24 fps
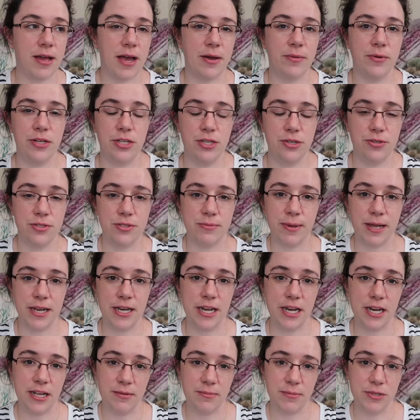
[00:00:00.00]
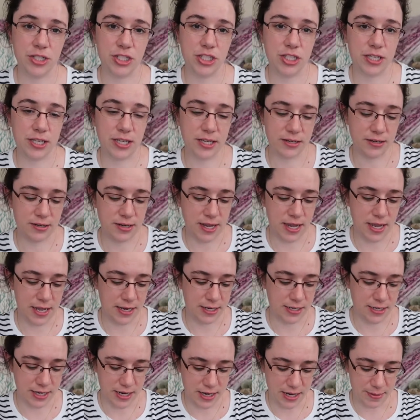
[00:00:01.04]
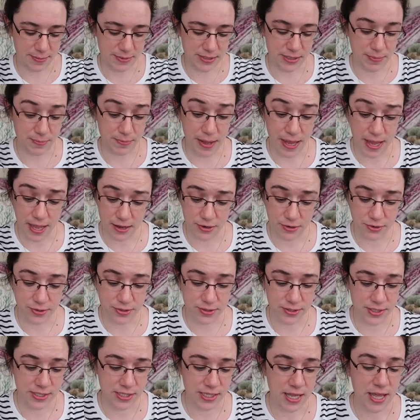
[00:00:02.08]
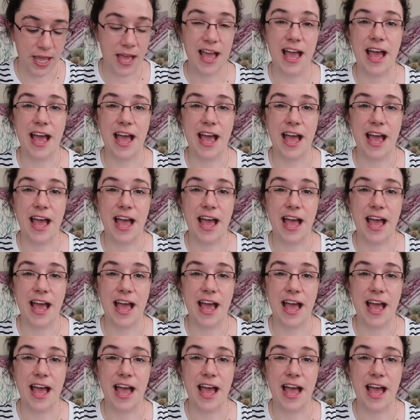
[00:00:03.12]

I would use my knitting machine and knit up some panels